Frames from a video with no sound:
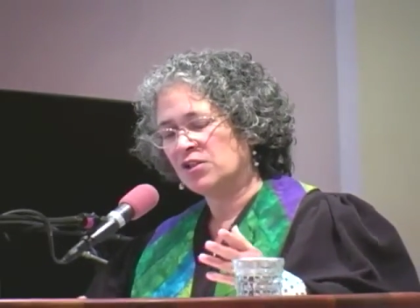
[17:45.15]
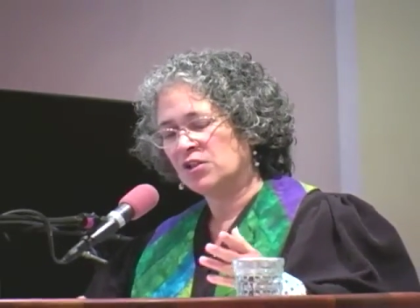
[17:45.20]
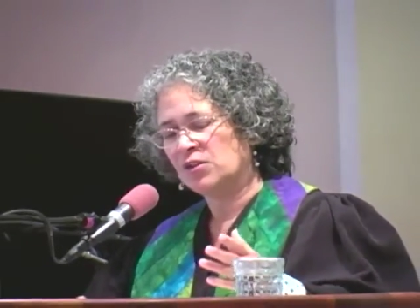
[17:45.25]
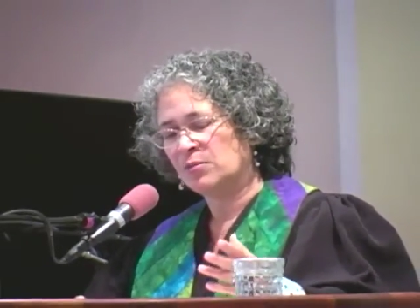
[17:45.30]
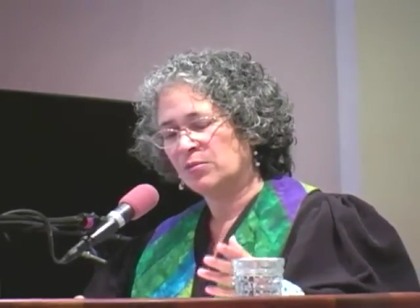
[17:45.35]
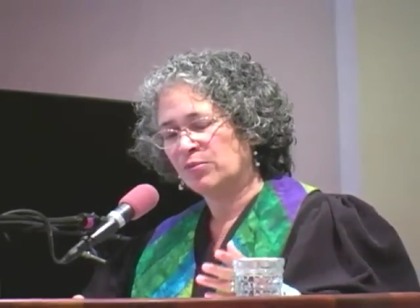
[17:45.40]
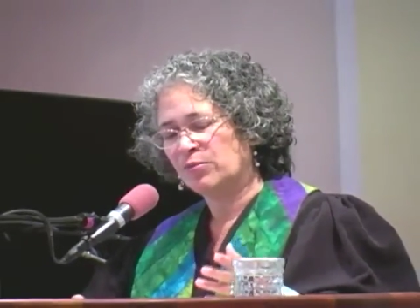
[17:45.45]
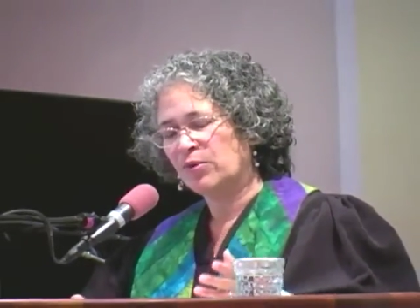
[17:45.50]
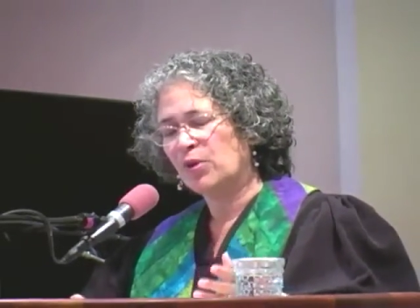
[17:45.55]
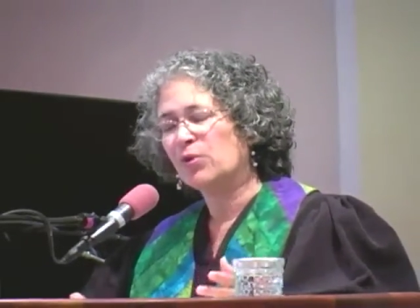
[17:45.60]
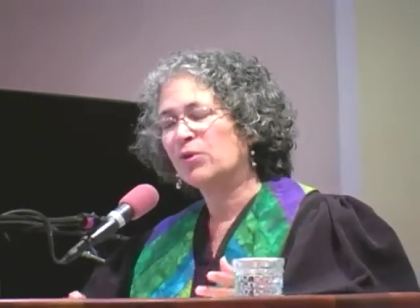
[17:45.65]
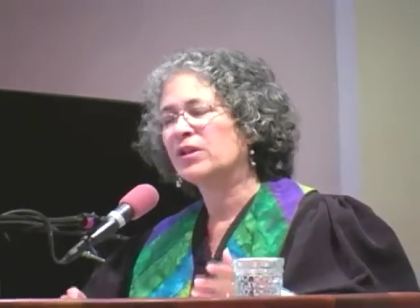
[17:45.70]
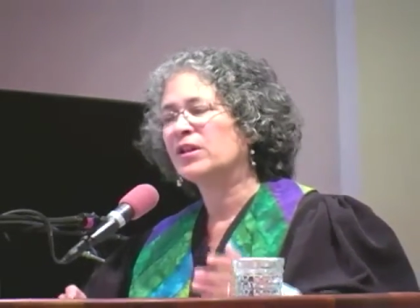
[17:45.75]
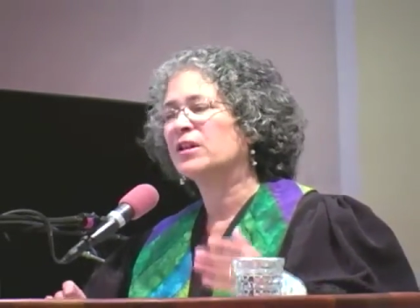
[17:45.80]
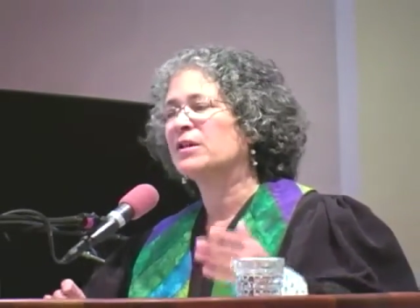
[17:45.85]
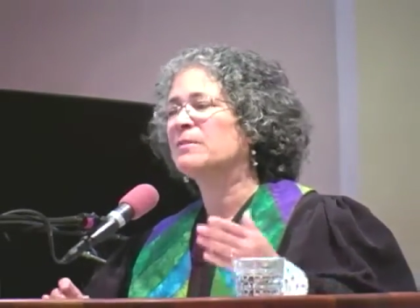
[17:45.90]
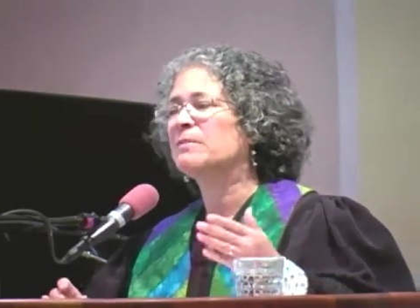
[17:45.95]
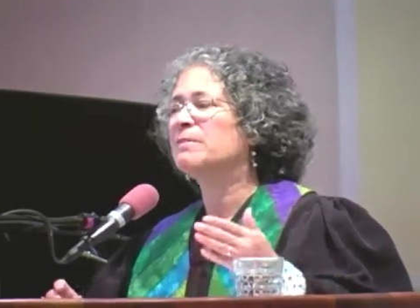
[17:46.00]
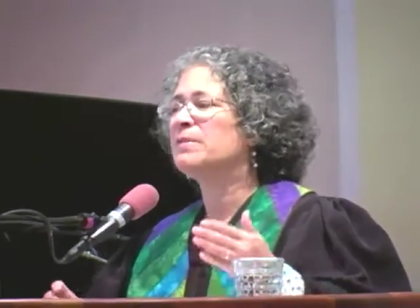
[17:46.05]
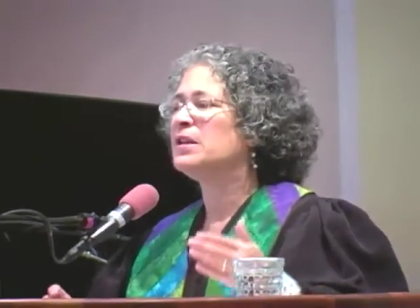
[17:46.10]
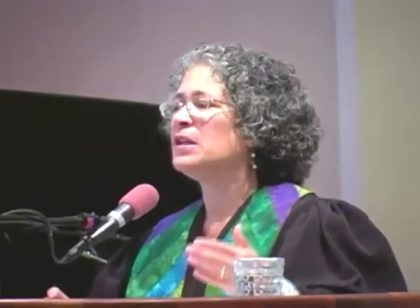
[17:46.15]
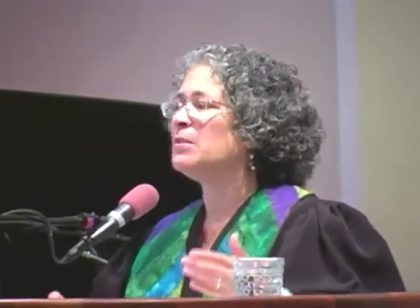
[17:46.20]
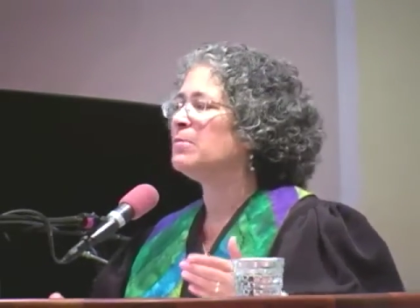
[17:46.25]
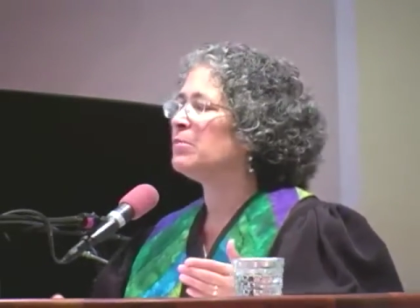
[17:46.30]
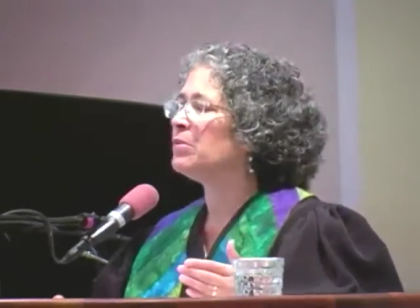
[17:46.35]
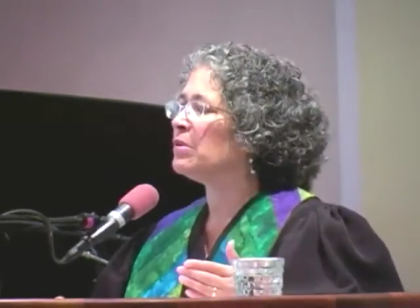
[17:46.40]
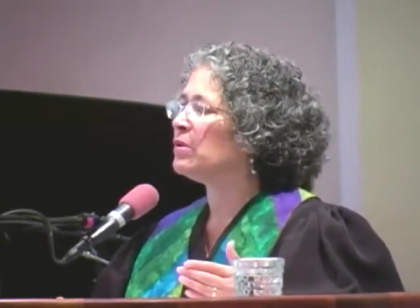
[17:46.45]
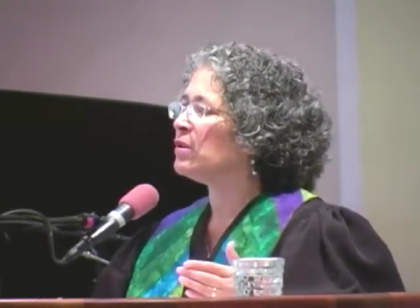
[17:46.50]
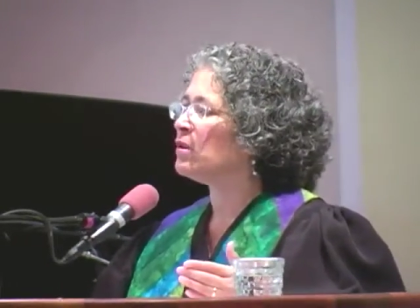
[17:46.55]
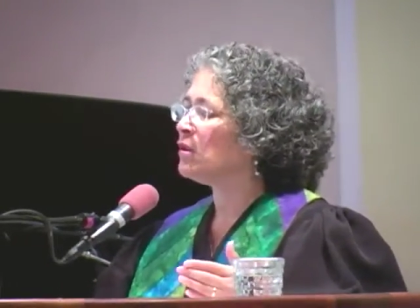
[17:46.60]
to broken
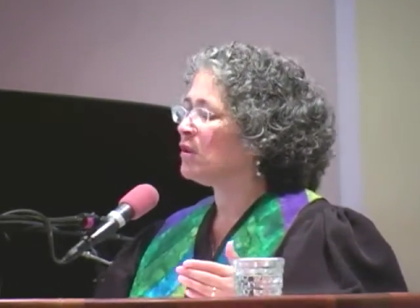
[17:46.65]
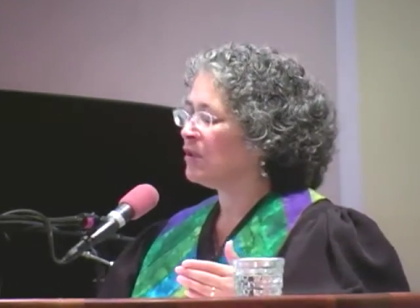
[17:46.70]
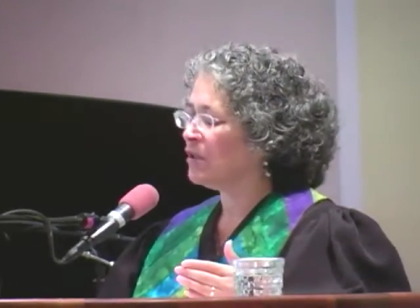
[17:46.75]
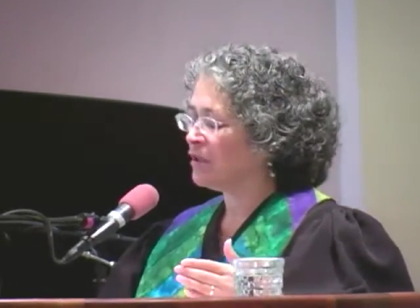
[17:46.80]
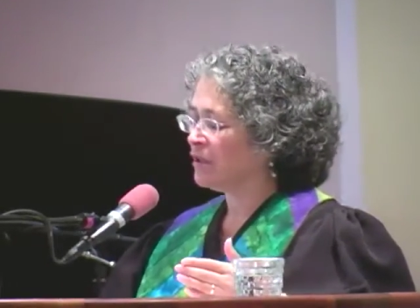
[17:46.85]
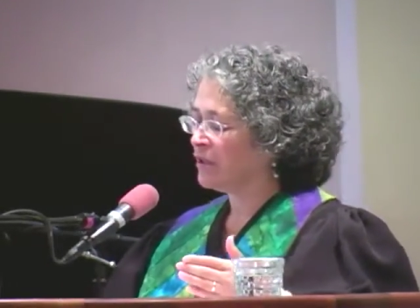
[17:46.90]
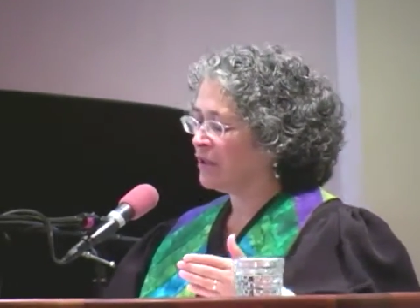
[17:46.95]
people